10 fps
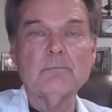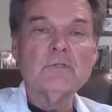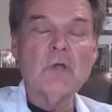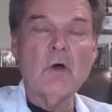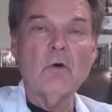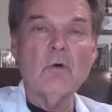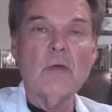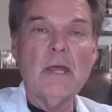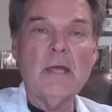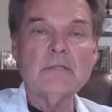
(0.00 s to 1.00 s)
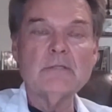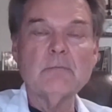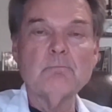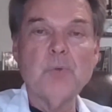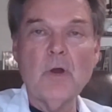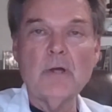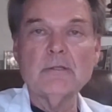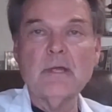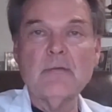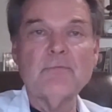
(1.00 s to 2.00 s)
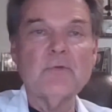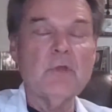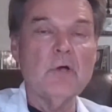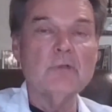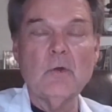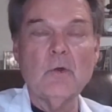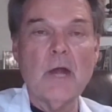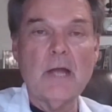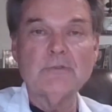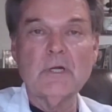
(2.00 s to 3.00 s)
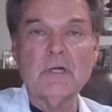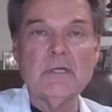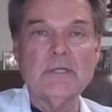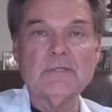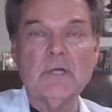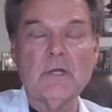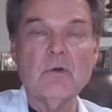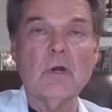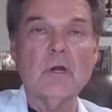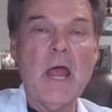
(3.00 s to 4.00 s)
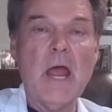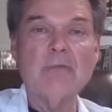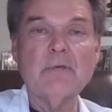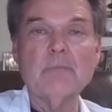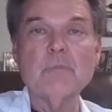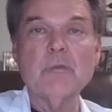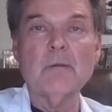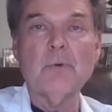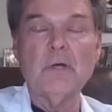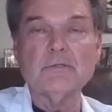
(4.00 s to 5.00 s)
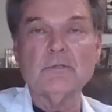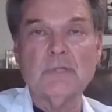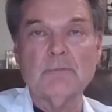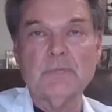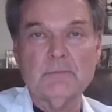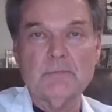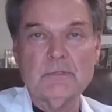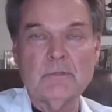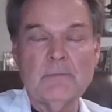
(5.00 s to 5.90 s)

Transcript: So it is important that for those who are out there listening, who are having menopausal symptoms,